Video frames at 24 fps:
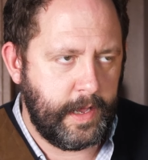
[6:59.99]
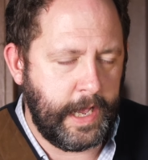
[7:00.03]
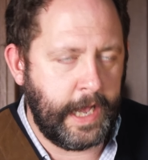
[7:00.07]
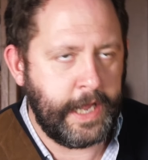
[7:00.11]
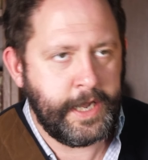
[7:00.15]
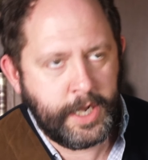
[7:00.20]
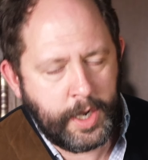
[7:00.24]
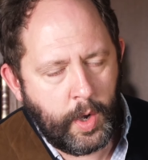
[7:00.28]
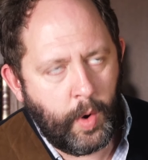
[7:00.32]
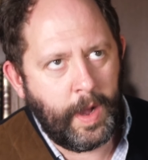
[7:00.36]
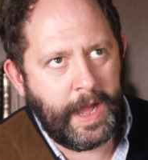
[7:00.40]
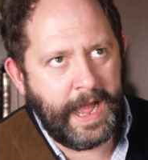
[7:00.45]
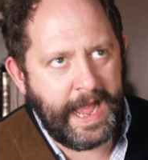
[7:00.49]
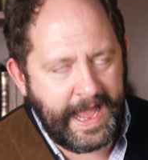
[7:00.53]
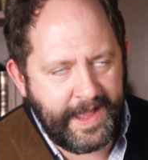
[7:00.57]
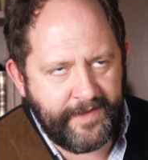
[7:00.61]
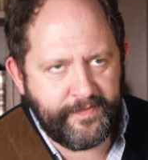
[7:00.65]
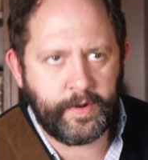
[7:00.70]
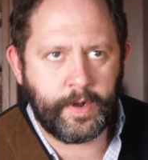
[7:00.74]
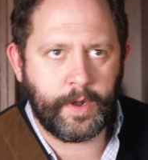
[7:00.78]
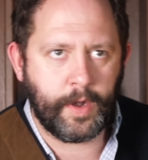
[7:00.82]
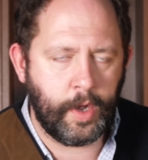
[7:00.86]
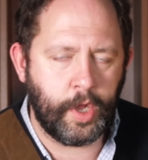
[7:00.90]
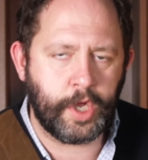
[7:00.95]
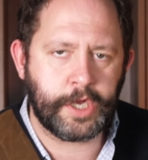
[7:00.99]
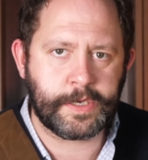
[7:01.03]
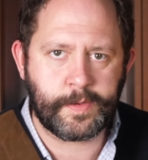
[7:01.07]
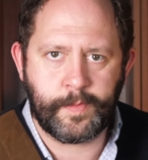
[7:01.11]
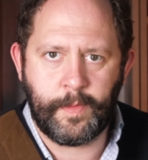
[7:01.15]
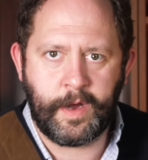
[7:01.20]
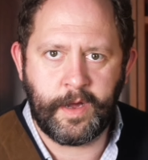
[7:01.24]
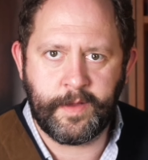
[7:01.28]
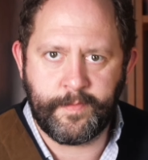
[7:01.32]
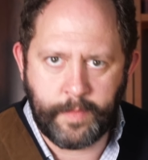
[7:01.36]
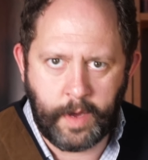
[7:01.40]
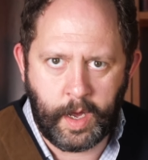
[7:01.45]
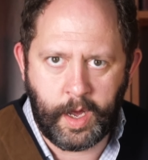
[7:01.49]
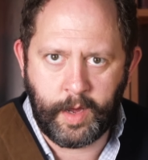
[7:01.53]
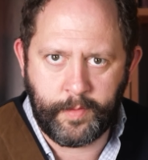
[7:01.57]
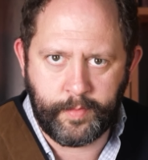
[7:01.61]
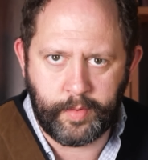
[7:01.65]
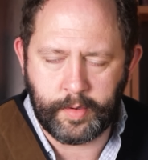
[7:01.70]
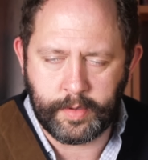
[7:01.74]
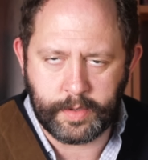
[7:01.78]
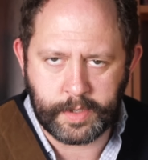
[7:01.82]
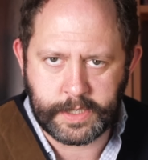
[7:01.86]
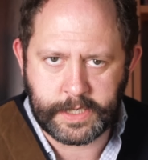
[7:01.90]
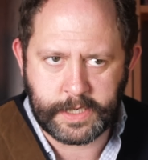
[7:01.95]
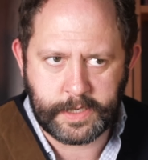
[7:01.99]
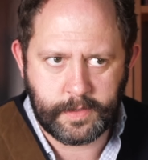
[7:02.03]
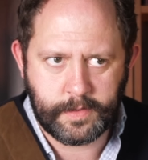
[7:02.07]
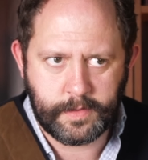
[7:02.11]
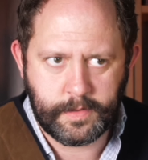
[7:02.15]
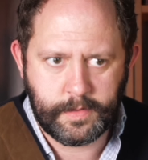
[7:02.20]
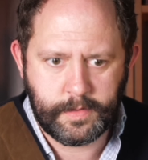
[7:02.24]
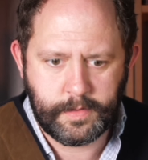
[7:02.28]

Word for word: And no, I haven't lost my marbles,